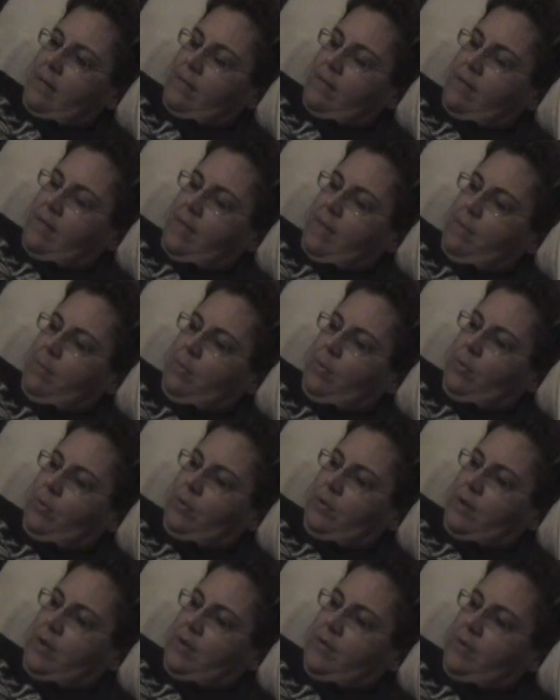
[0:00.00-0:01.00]
Then they
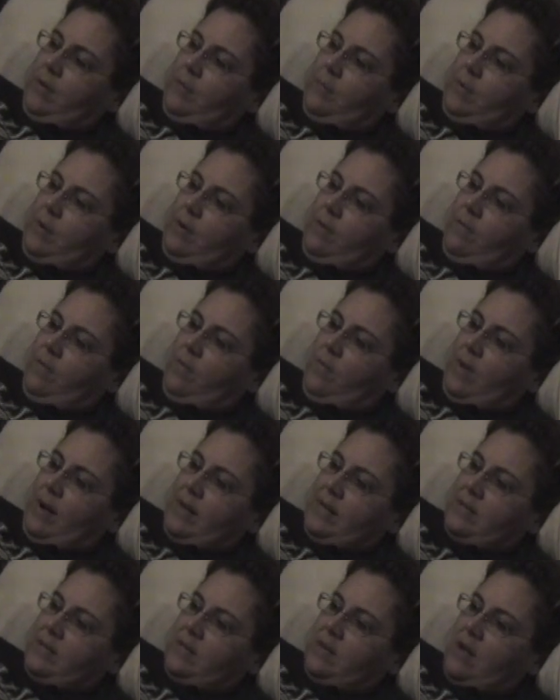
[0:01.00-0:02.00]
pulled on their beautiful
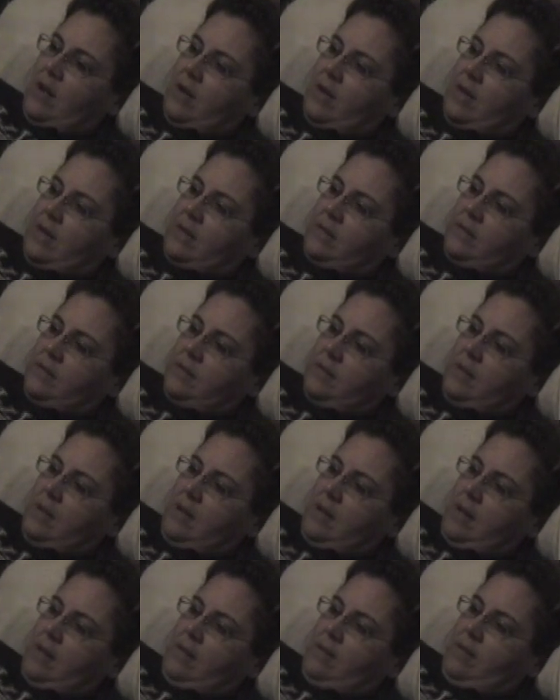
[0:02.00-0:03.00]
white stockings
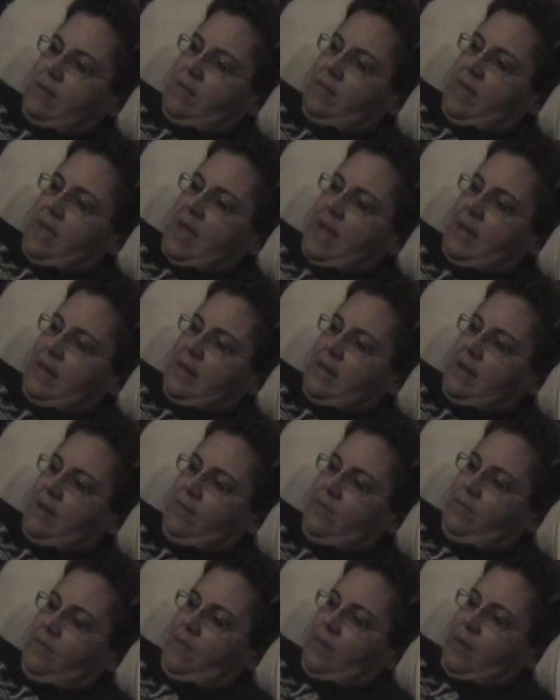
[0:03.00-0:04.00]
that they had
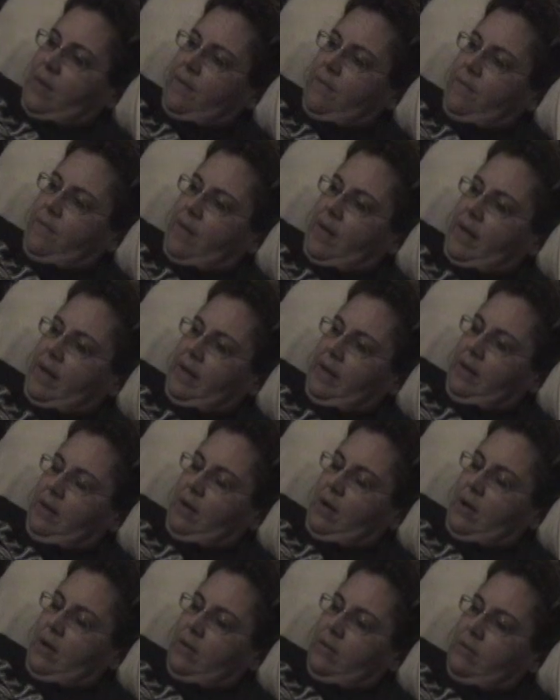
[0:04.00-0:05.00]
knit of fine
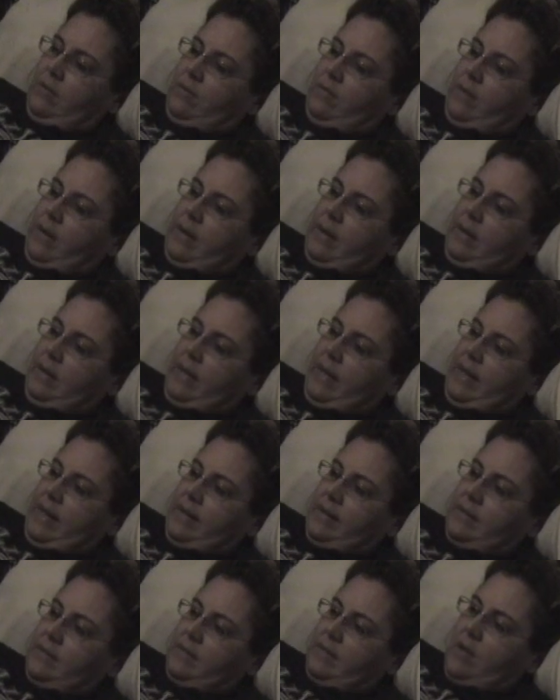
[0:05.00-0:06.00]
cotton thread and
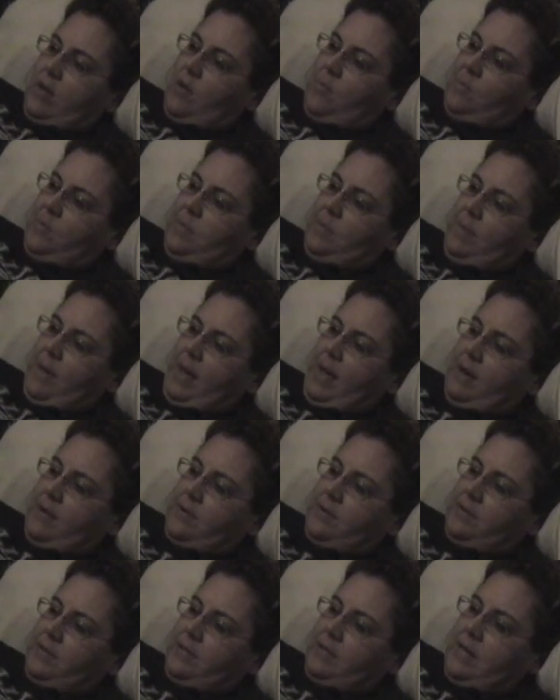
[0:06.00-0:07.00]
lace, open
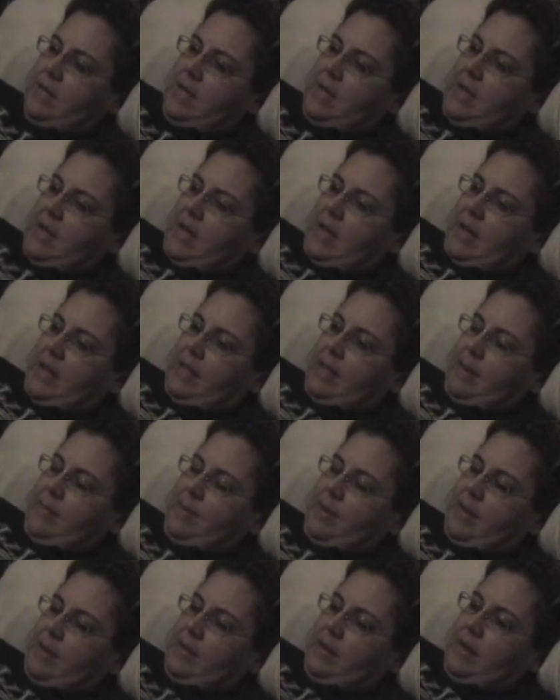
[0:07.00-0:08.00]
patterns, and they
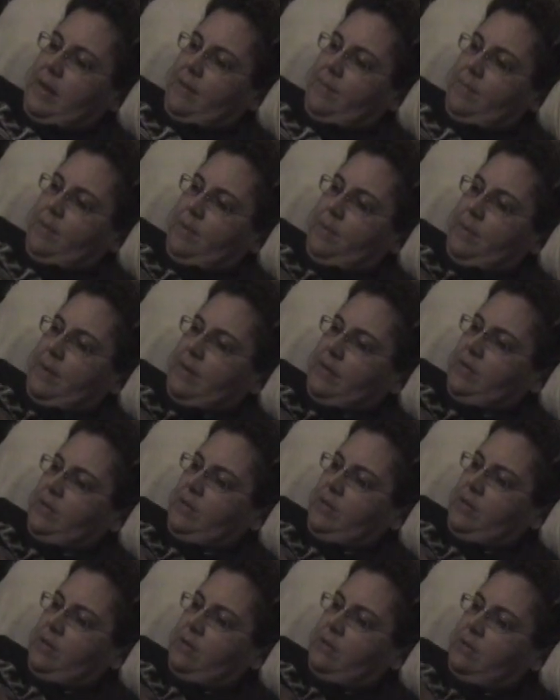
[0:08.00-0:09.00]
buttoned up their
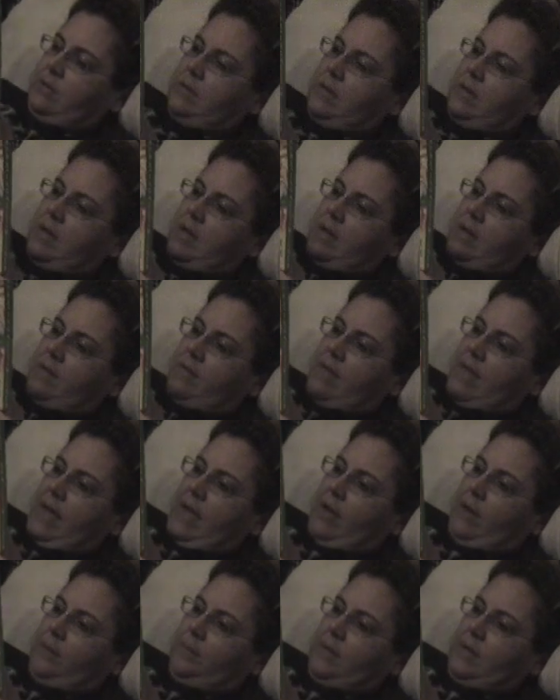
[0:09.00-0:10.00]
best shoes. They
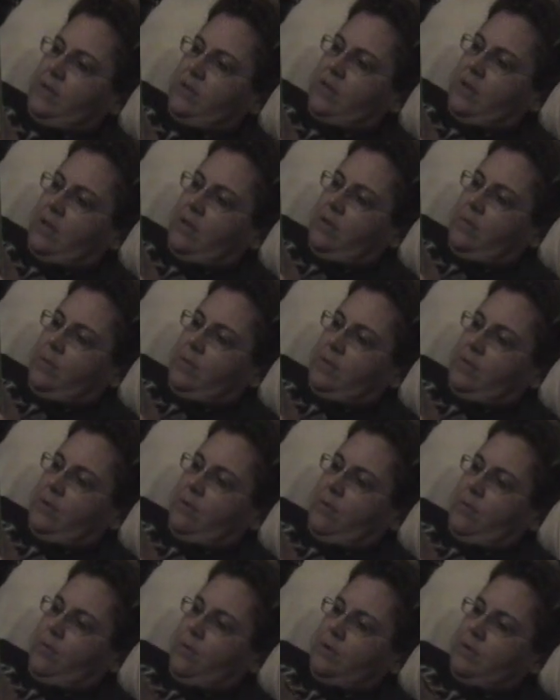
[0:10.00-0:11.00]
helped each other with their
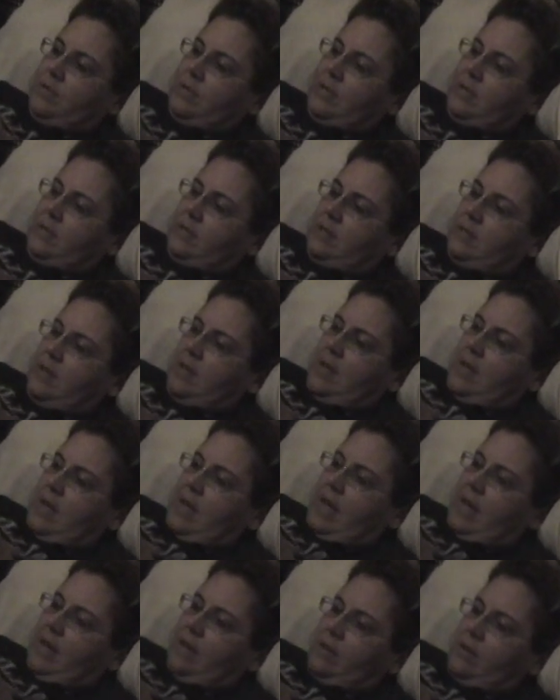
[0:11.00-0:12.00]
corsets.
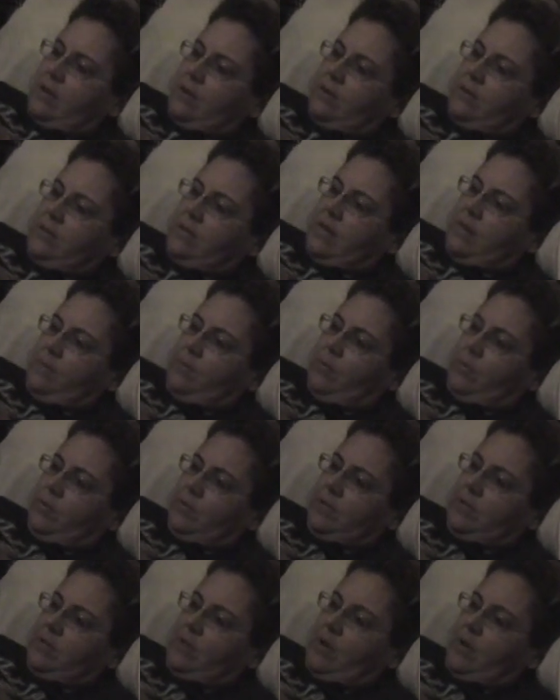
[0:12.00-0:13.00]
Aunt Docia
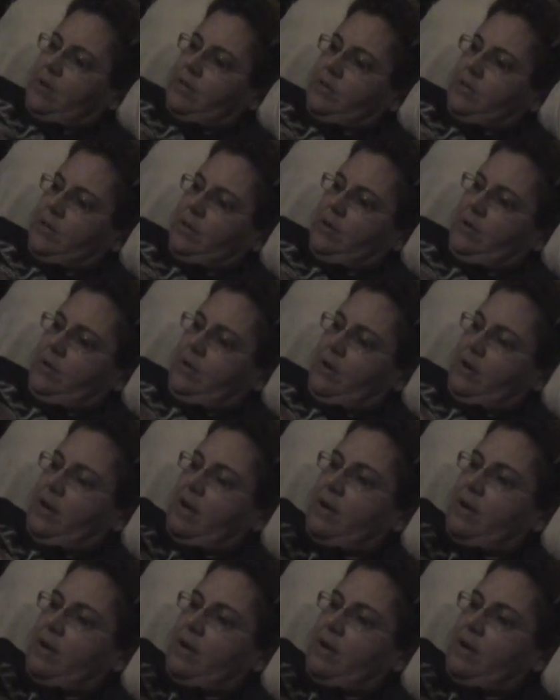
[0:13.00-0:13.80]
pulled as hard as she could on